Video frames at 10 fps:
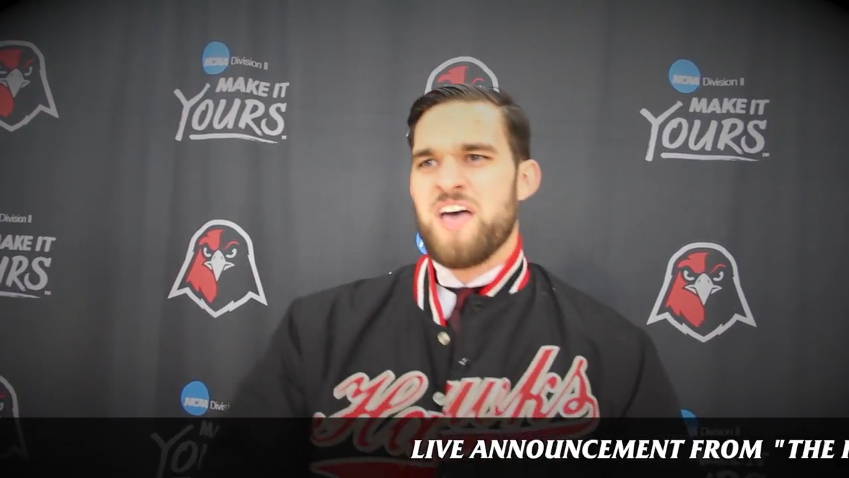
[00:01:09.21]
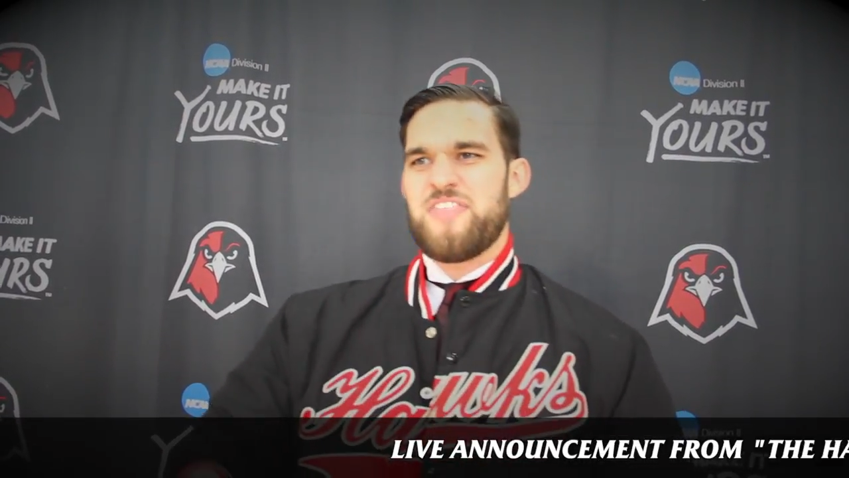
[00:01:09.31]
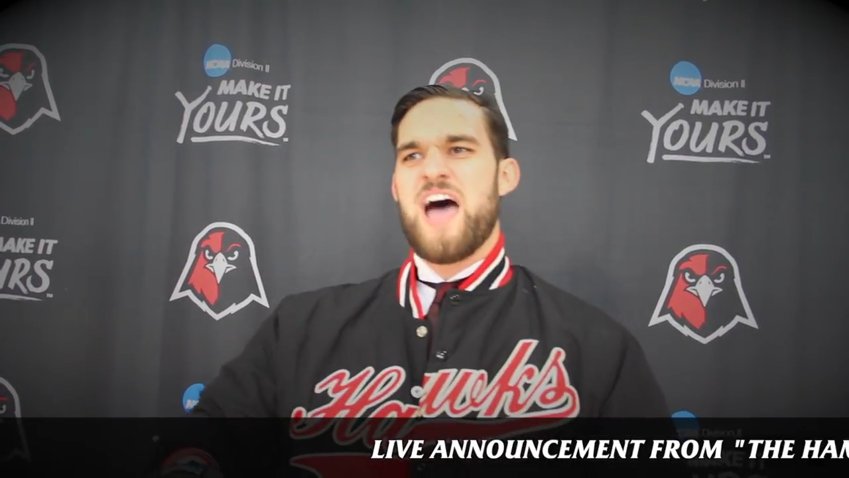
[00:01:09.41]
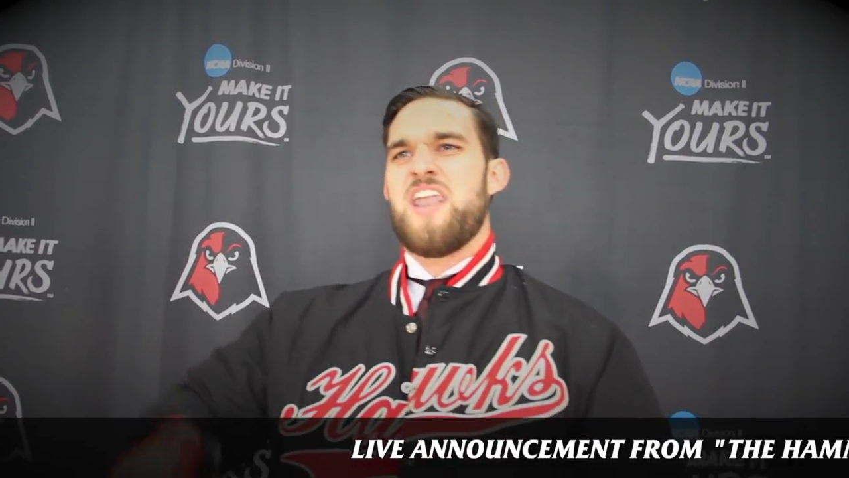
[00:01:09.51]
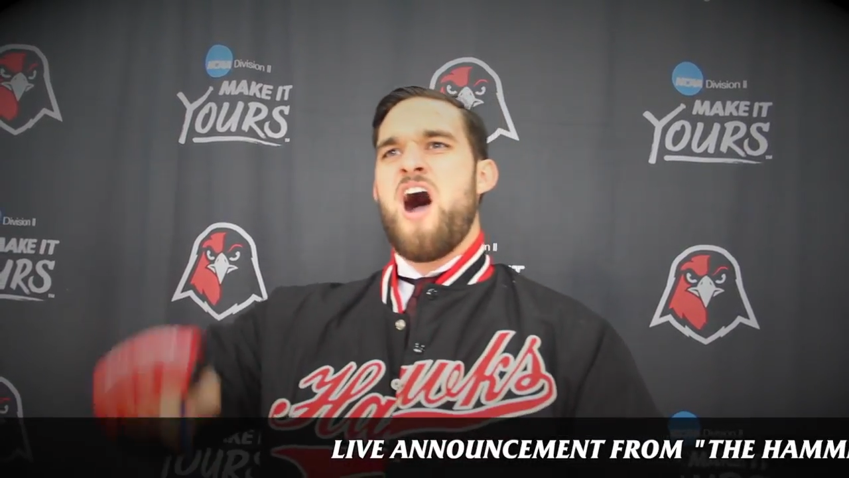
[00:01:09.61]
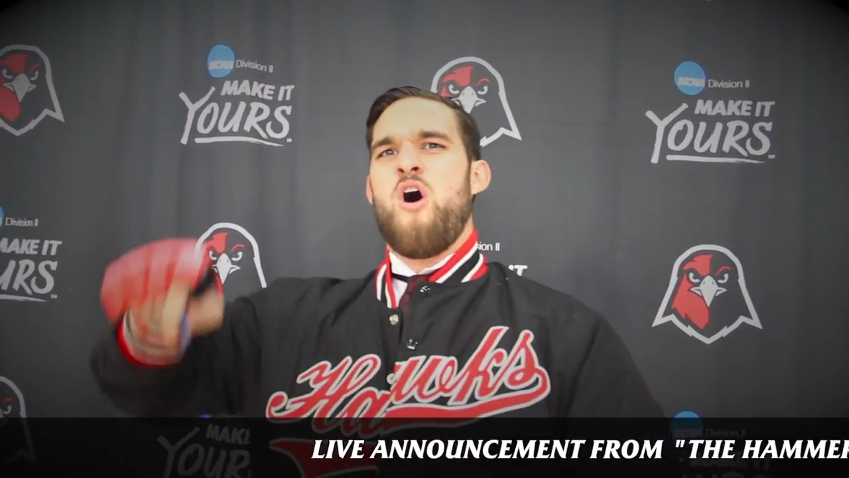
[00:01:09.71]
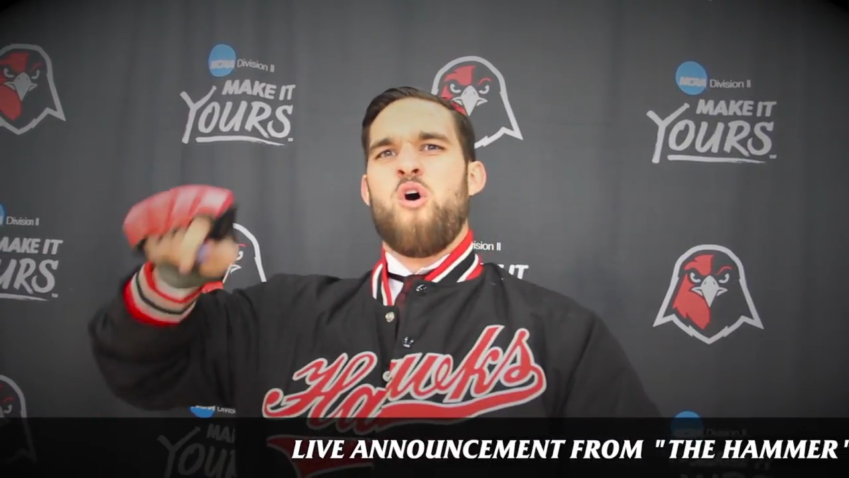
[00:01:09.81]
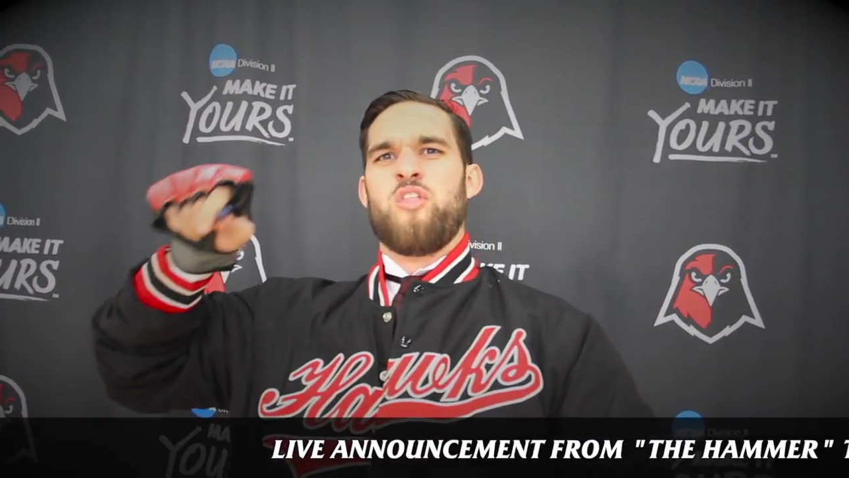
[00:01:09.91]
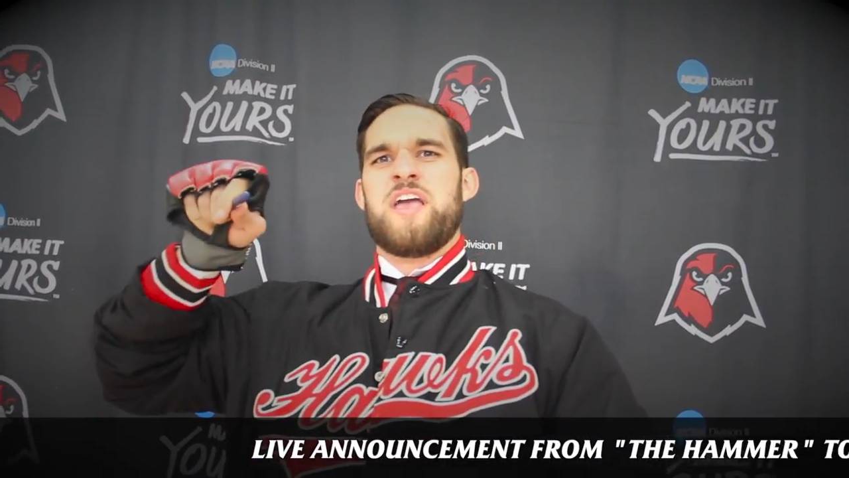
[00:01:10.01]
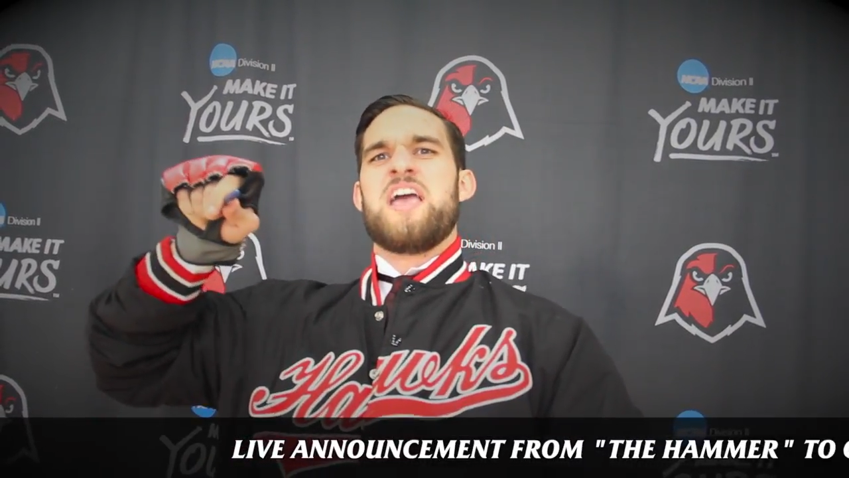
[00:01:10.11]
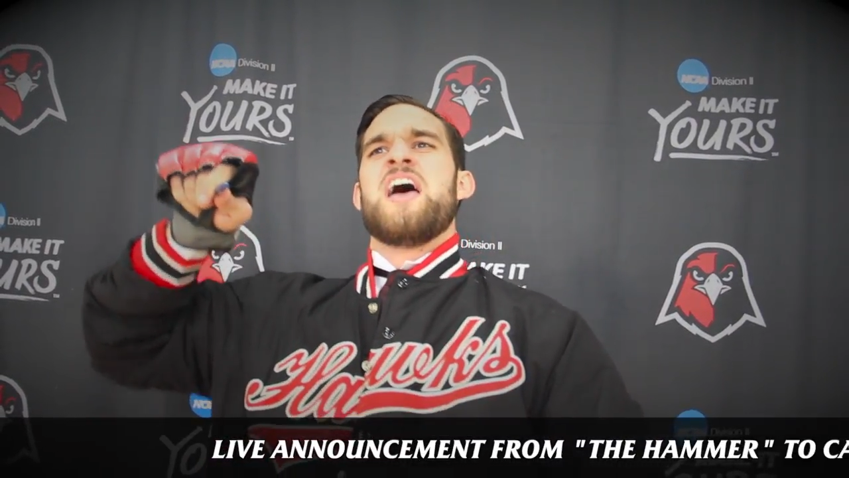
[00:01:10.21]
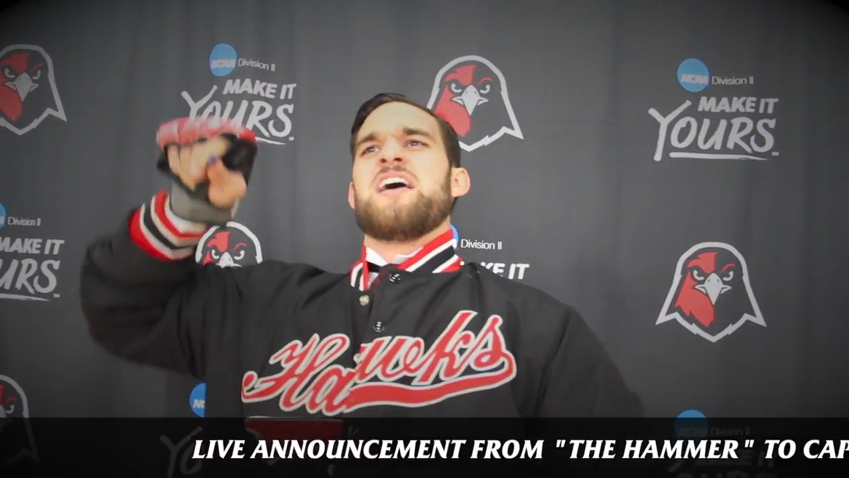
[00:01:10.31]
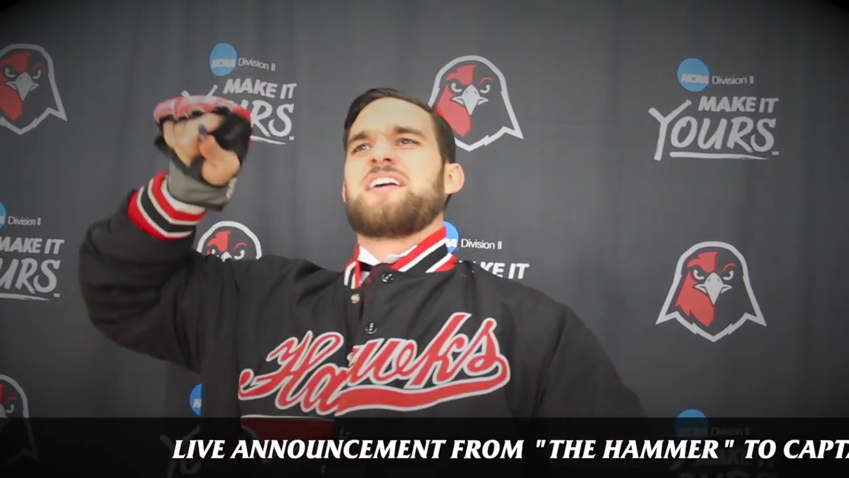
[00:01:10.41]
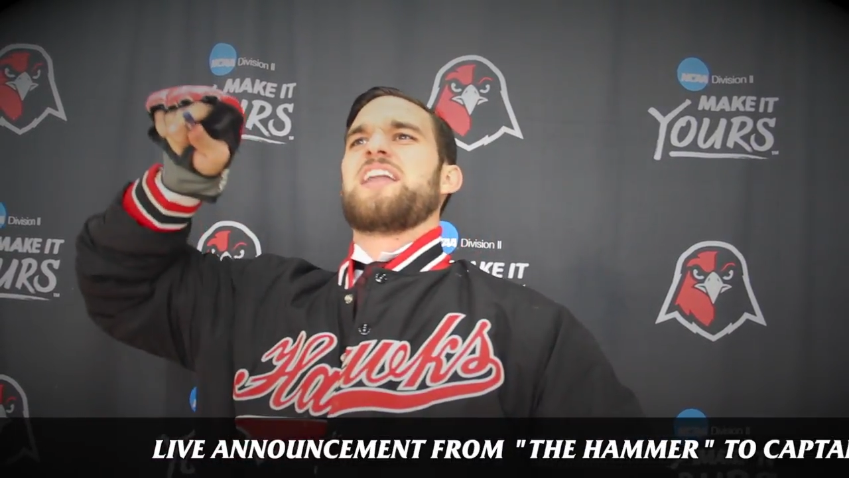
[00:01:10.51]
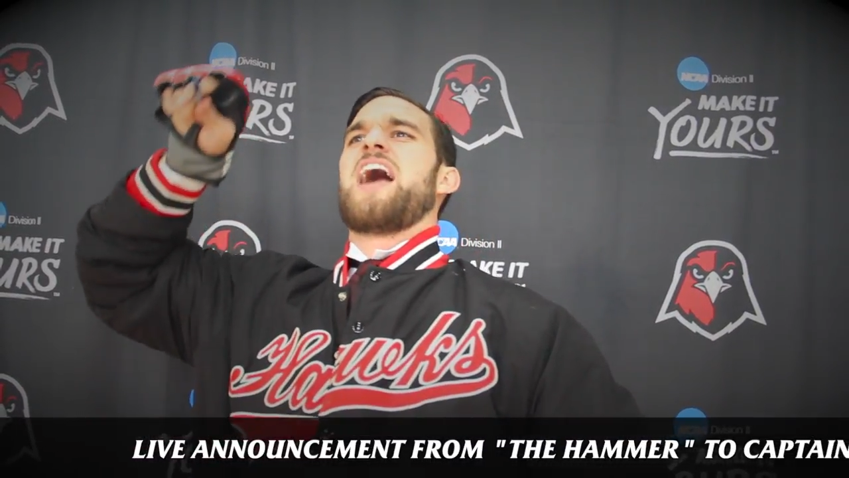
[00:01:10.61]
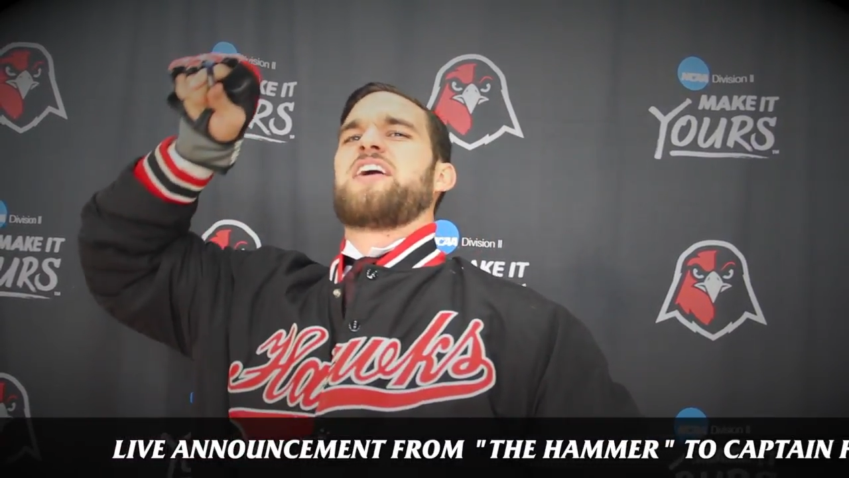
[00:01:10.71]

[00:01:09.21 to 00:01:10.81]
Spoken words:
that not only can I